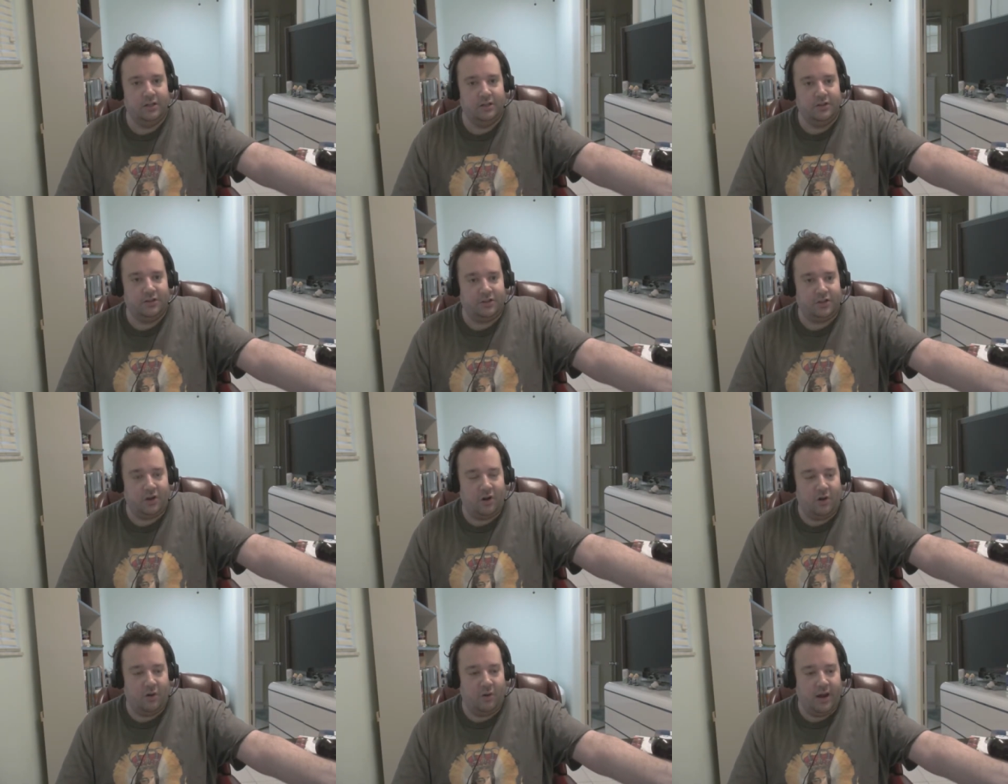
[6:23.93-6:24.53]

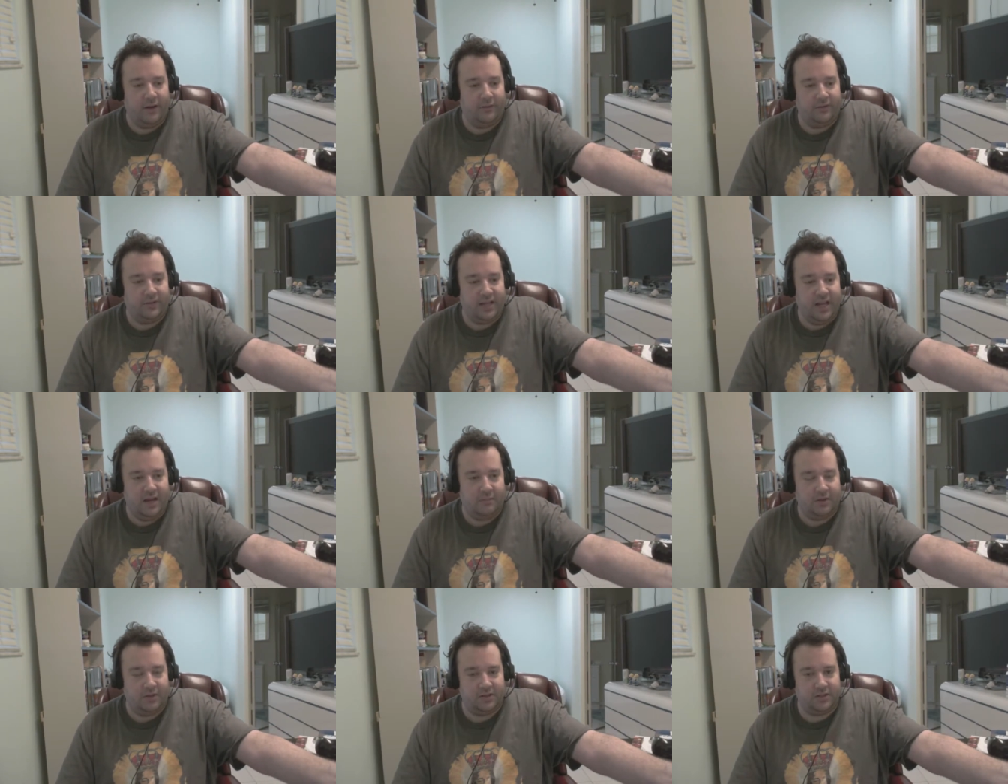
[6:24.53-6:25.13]
So every
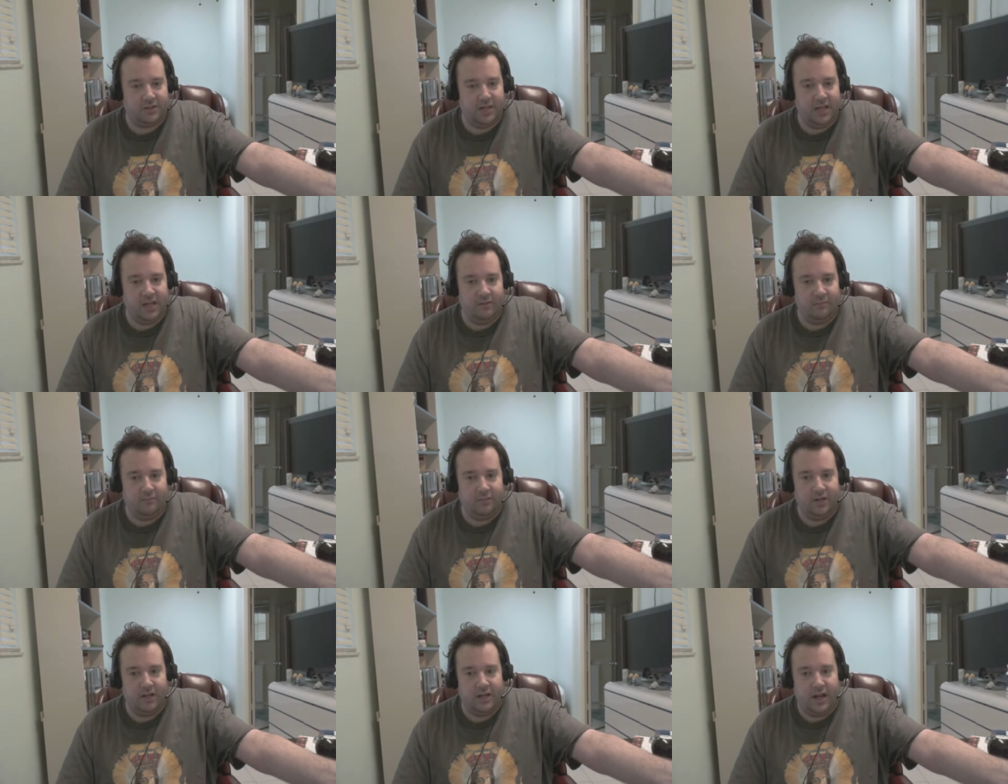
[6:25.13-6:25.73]
game on
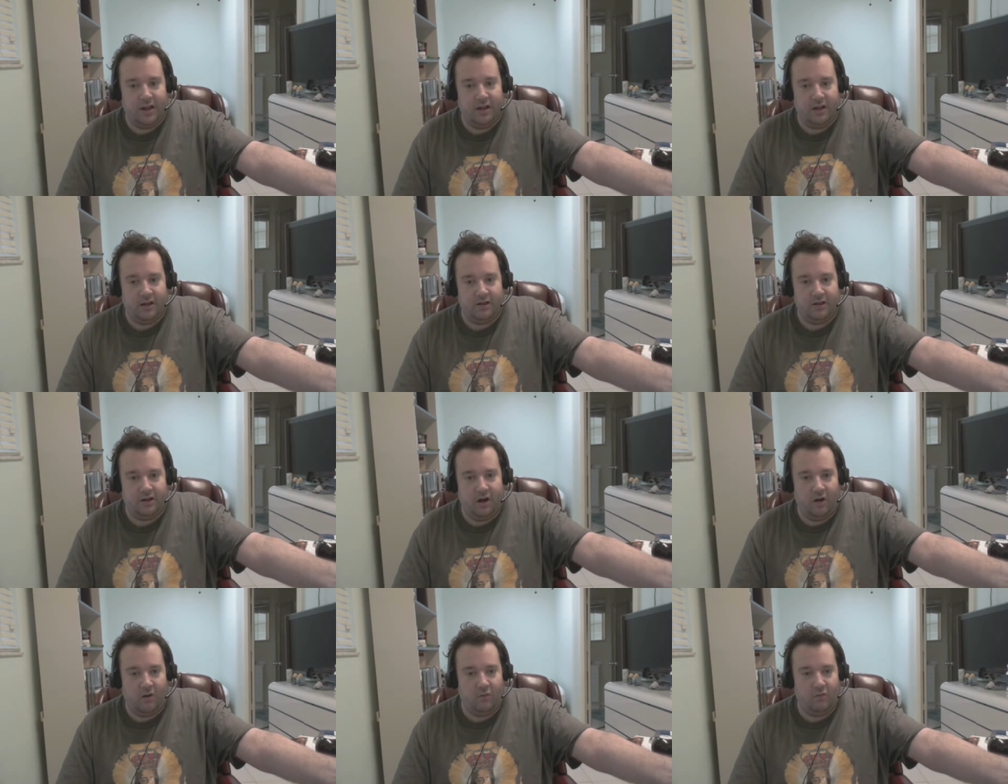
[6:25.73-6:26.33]
Steam,
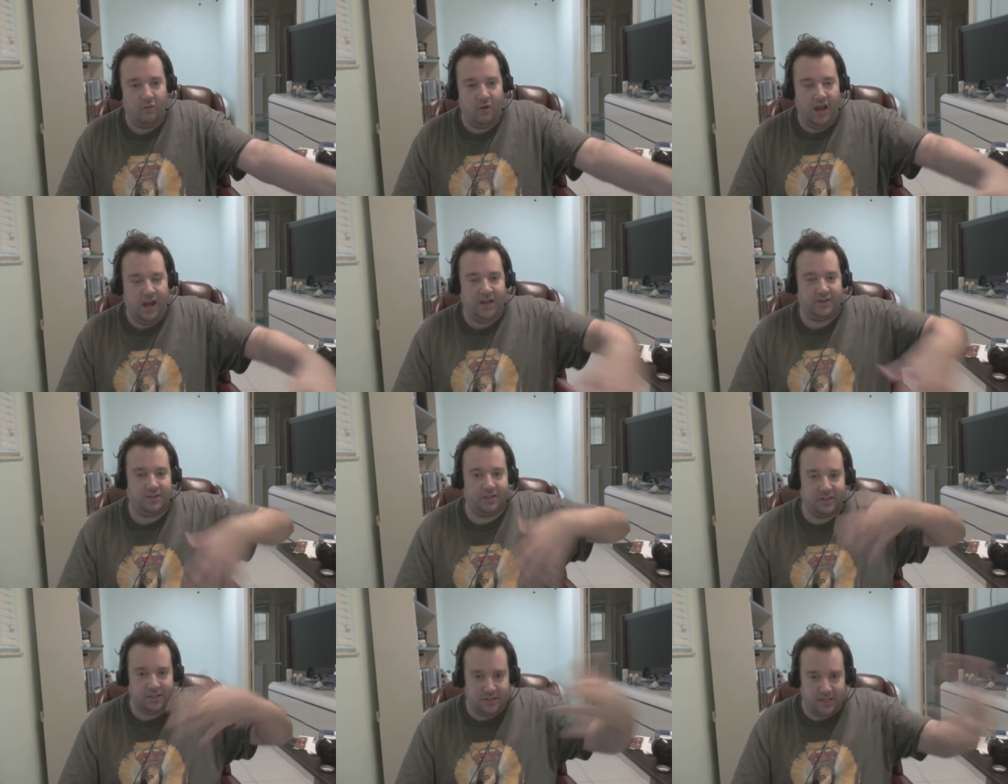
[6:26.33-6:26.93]

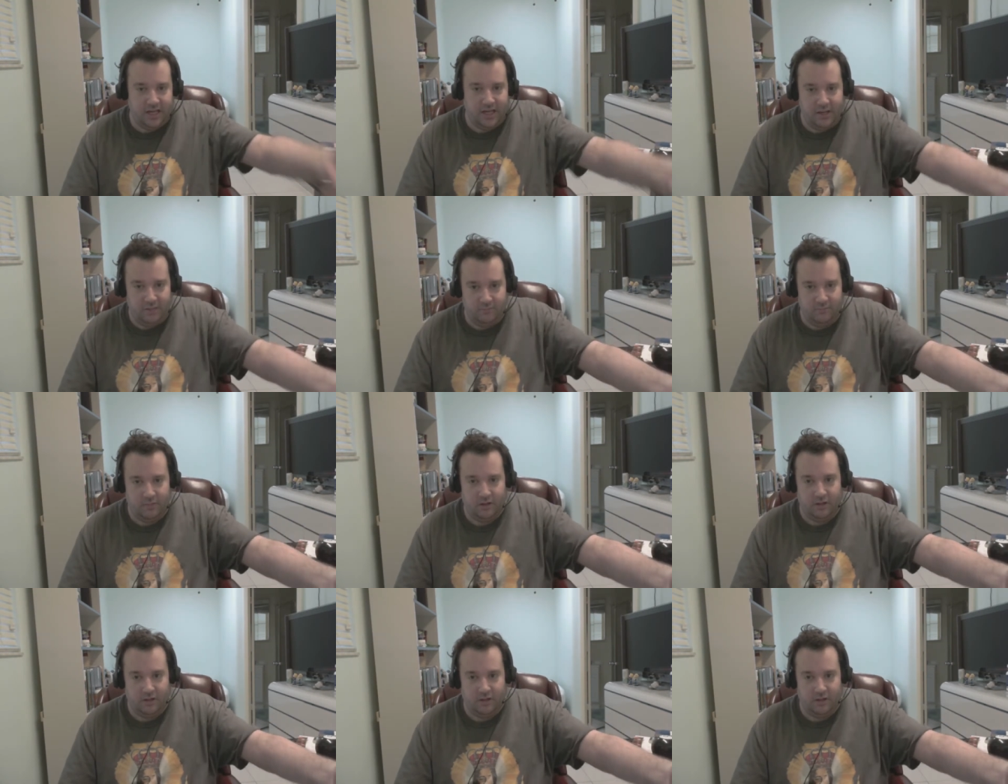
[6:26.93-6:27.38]
has the Steam